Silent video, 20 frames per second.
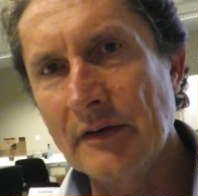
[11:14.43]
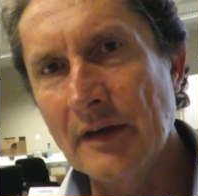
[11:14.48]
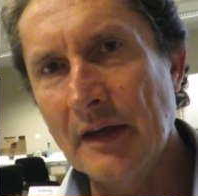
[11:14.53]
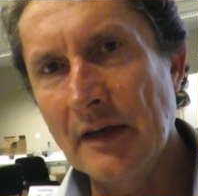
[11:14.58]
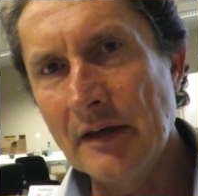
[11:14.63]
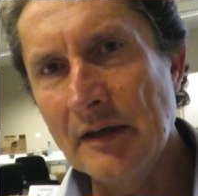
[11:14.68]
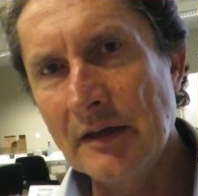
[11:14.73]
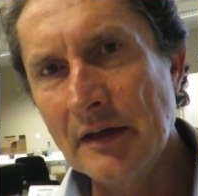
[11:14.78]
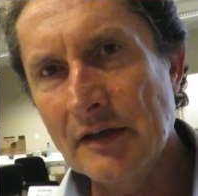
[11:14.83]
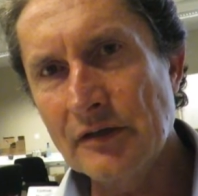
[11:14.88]
their
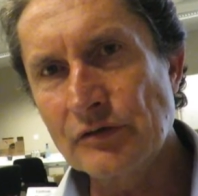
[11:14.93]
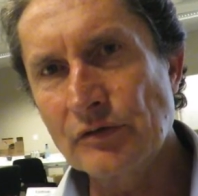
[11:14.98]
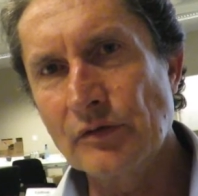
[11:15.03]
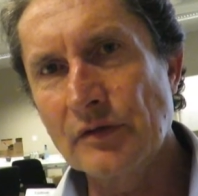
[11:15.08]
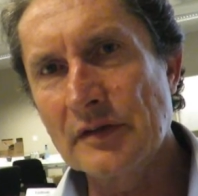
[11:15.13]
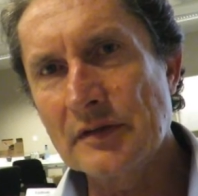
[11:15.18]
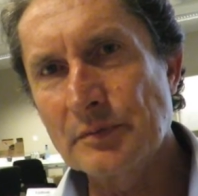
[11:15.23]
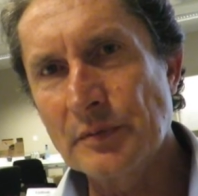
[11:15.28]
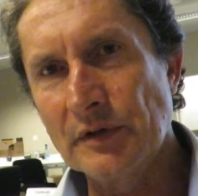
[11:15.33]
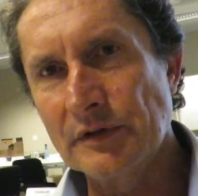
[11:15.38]
initial
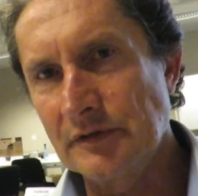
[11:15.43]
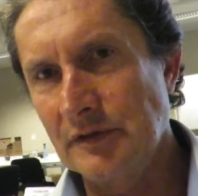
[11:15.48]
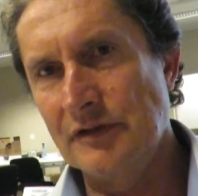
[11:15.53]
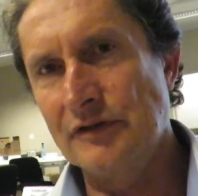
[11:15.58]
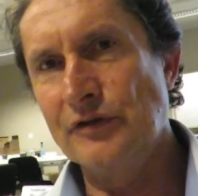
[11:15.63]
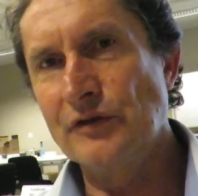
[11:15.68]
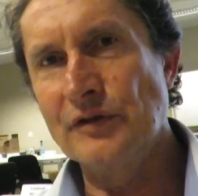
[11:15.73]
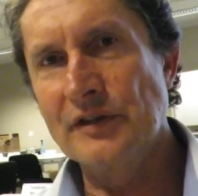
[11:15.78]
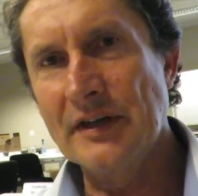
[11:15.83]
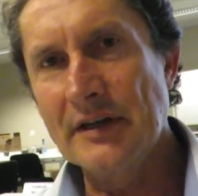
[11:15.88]
response is
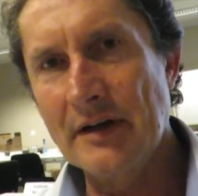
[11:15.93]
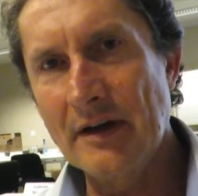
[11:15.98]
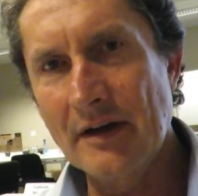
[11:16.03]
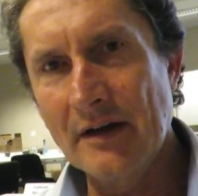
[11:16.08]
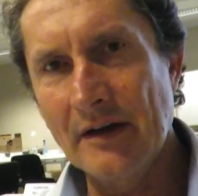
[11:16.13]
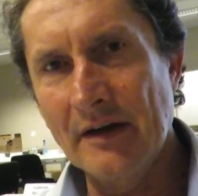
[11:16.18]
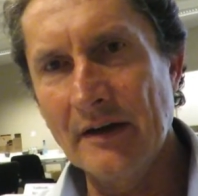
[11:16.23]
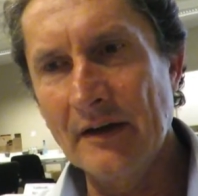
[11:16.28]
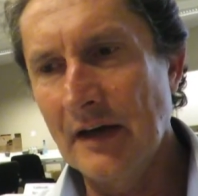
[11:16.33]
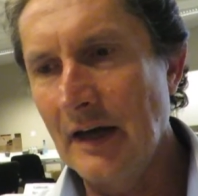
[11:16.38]
to
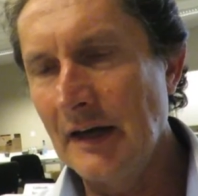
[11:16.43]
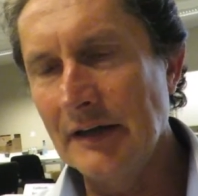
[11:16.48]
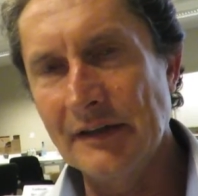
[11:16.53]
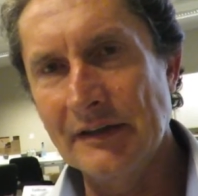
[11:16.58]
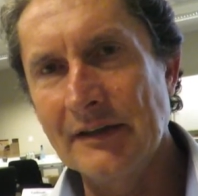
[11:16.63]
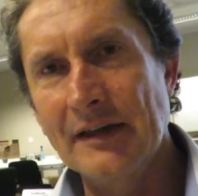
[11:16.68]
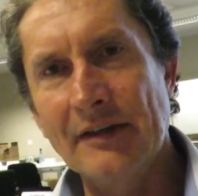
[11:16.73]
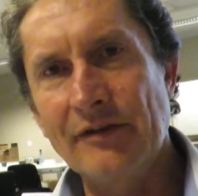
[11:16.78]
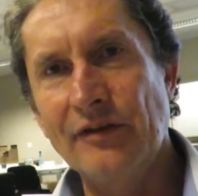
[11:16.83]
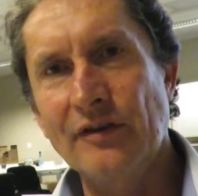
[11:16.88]
deny, I
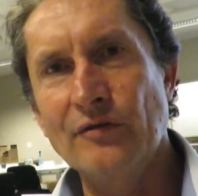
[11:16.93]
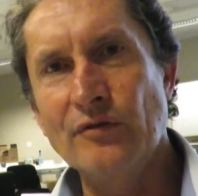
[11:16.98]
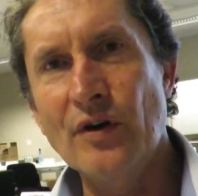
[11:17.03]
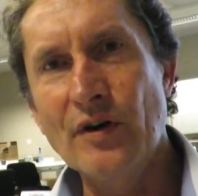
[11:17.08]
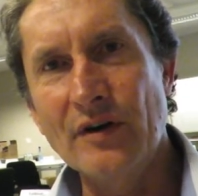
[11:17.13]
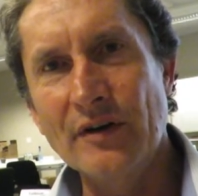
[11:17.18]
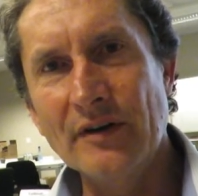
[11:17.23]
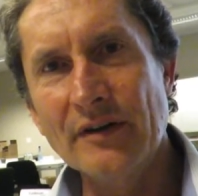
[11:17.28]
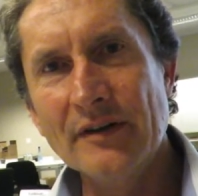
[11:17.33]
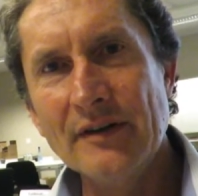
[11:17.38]
did nothing
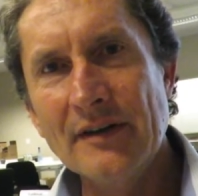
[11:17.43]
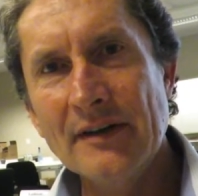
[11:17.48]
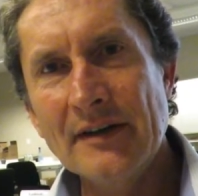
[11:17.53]
wrong.